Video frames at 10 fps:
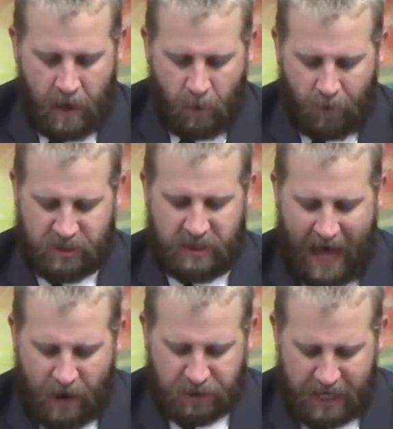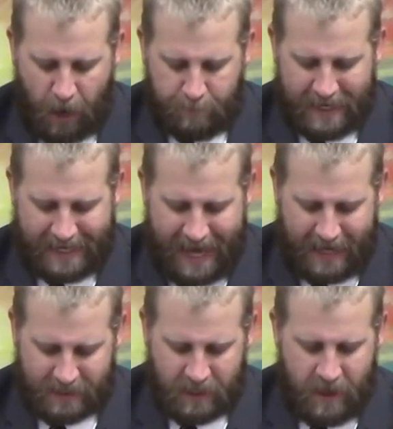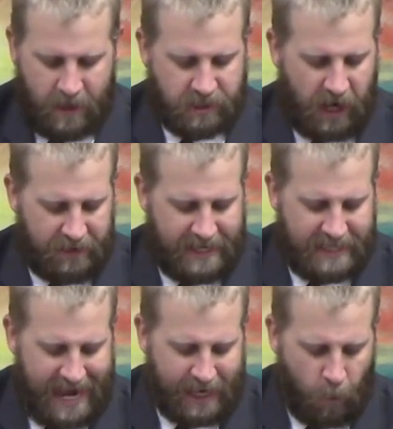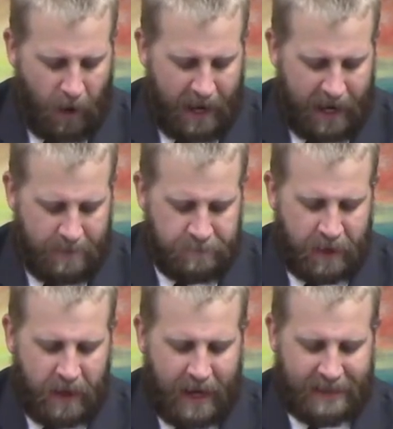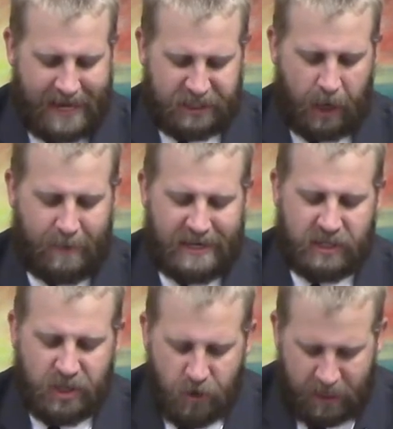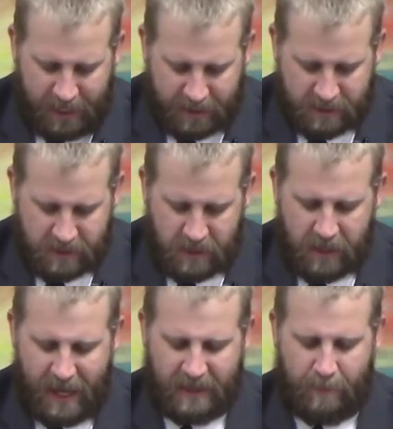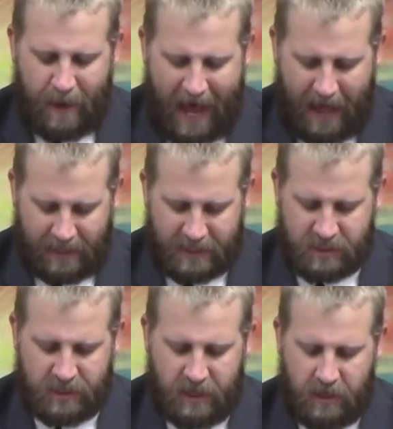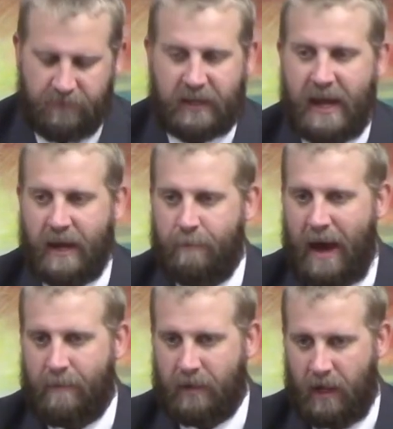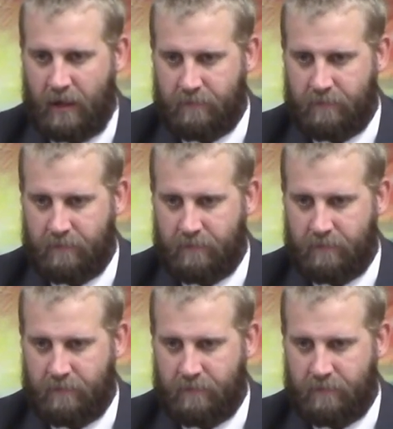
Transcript: which thou shalt beget, shall they take away, and they shall be eunuchs in the palace of the king of Babylon.